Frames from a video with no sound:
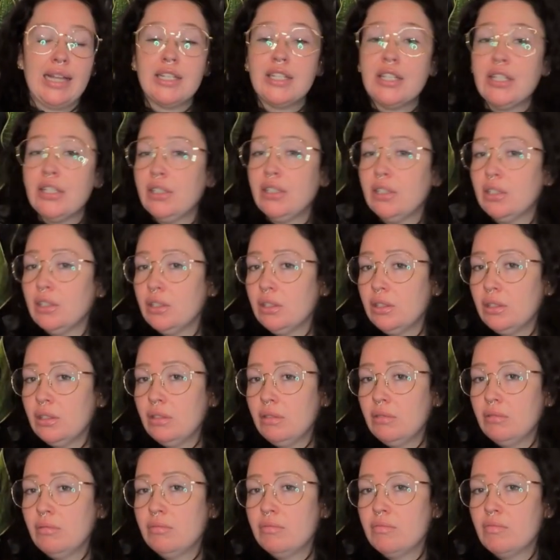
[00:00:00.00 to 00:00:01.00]

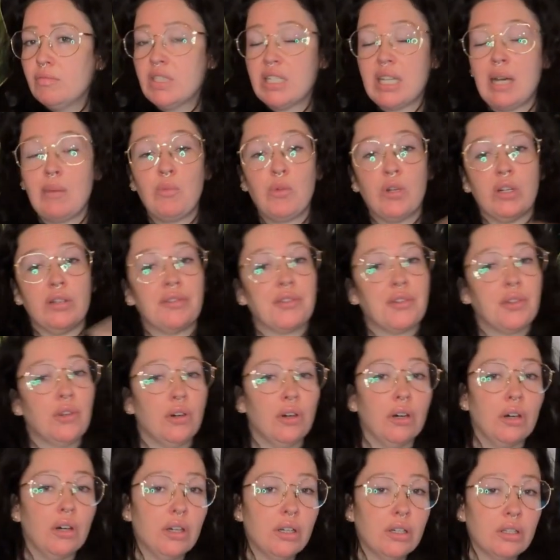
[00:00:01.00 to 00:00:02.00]
until some would have
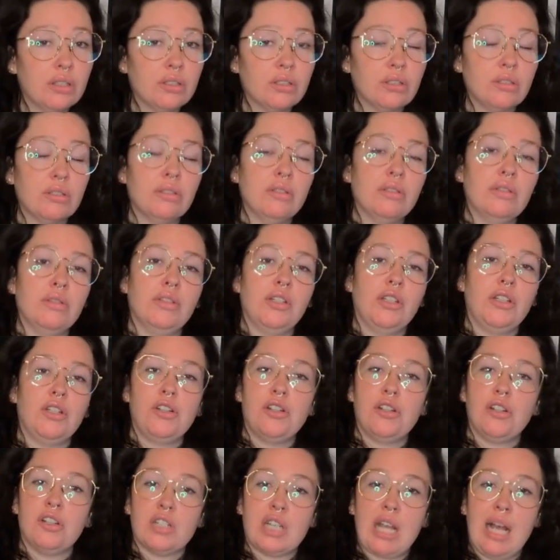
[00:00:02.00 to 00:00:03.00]
thought the
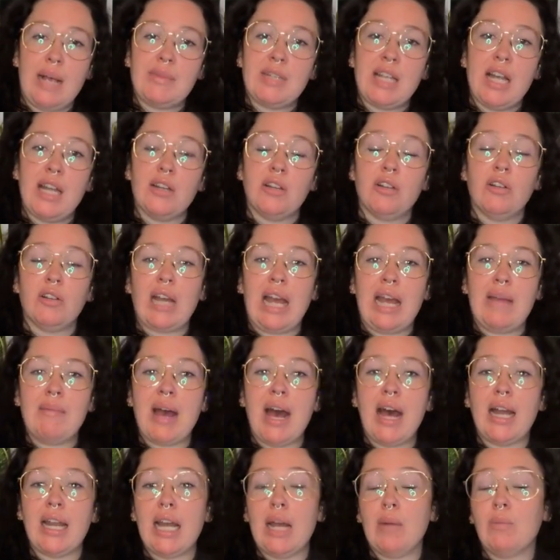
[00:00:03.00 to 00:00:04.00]
New York Times article
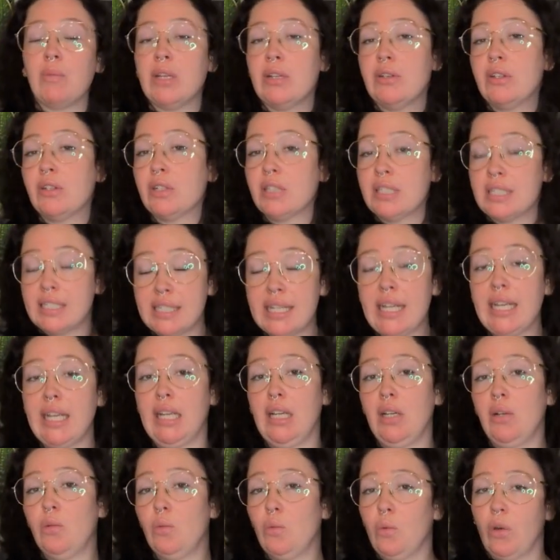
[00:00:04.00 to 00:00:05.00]
came out and we could
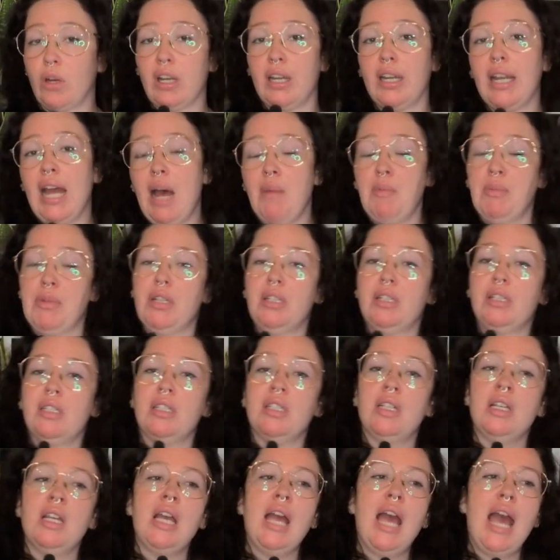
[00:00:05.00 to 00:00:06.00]
see what had
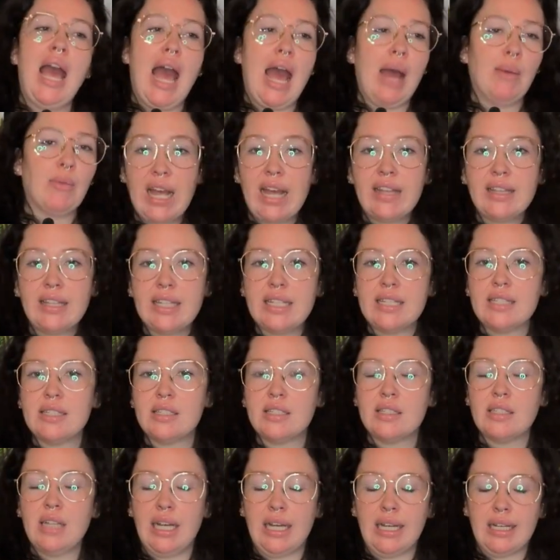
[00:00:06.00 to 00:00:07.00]
happened. We had
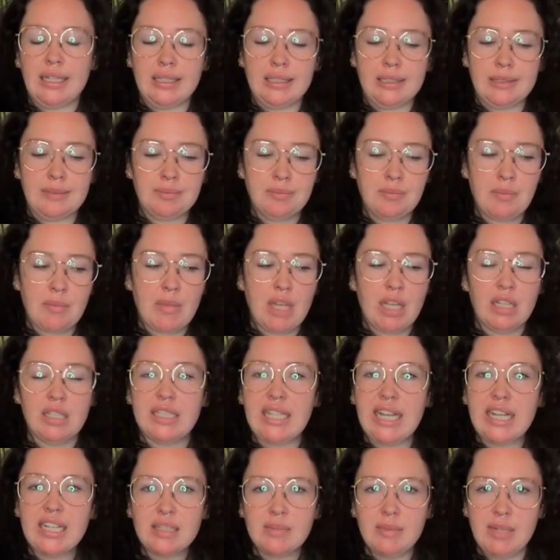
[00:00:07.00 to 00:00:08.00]
these
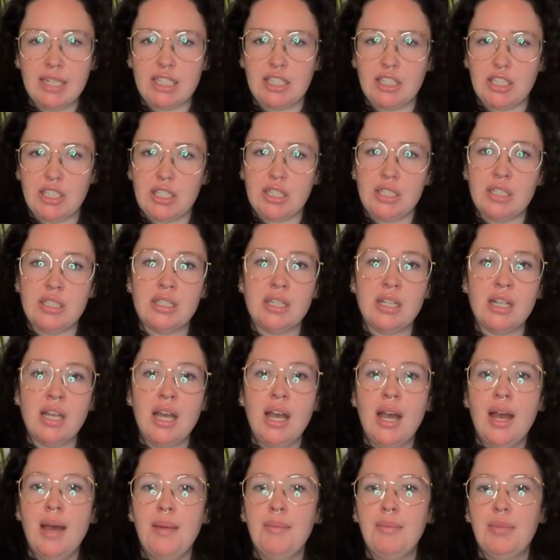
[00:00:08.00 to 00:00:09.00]
text messages
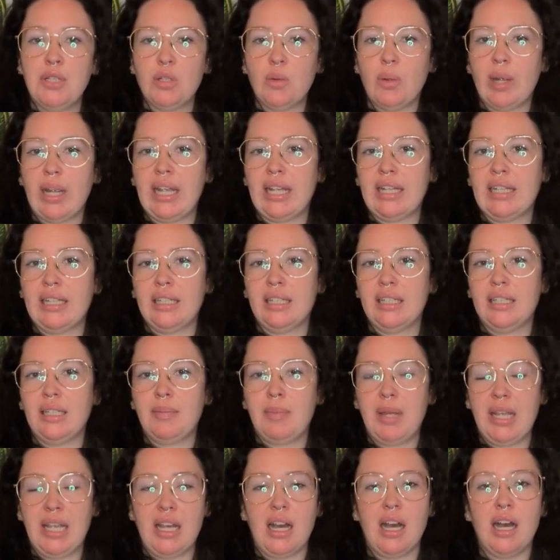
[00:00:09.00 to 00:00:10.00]
between
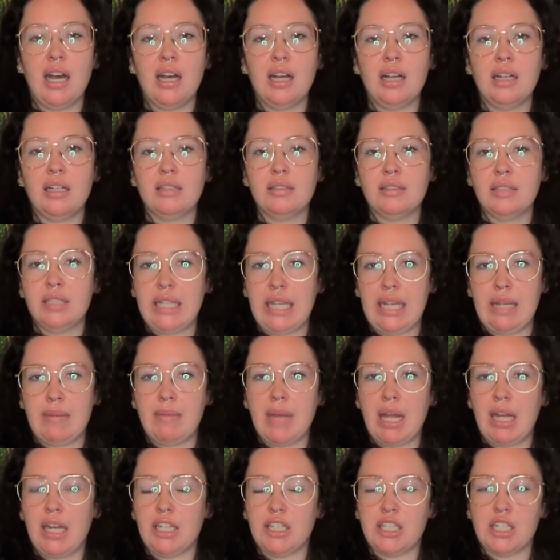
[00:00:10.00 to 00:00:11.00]
the PR
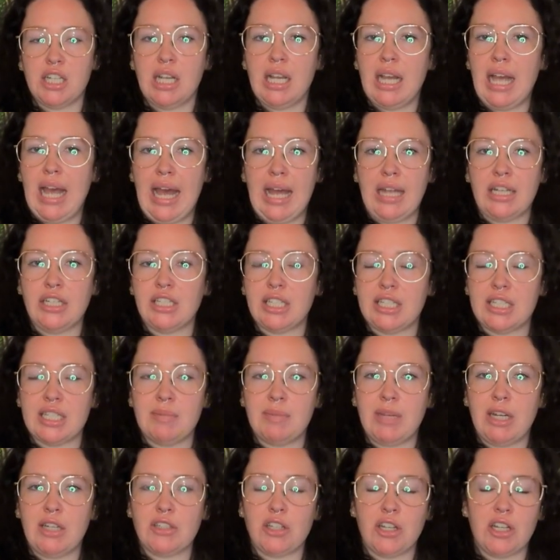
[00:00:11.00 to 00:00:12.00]
team manager and
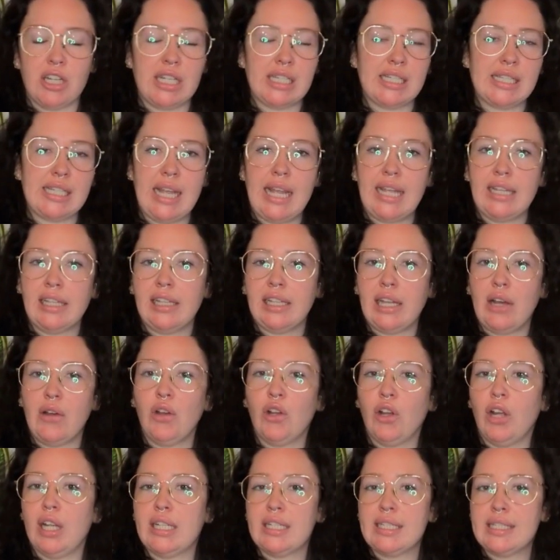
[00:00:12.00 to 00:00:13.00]
Justin Baldoni saying that they
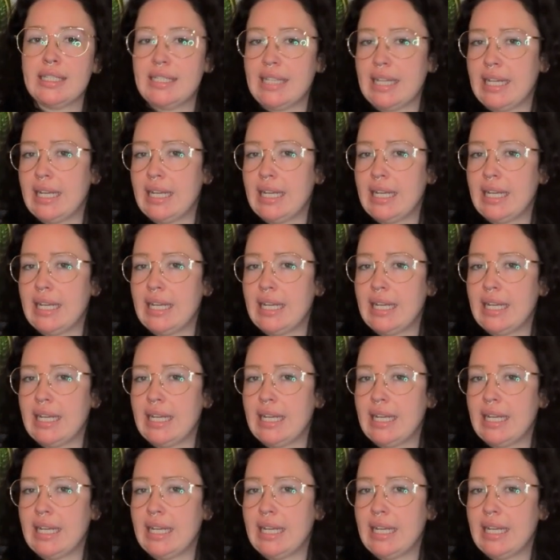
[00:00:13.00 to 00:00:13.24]
were going to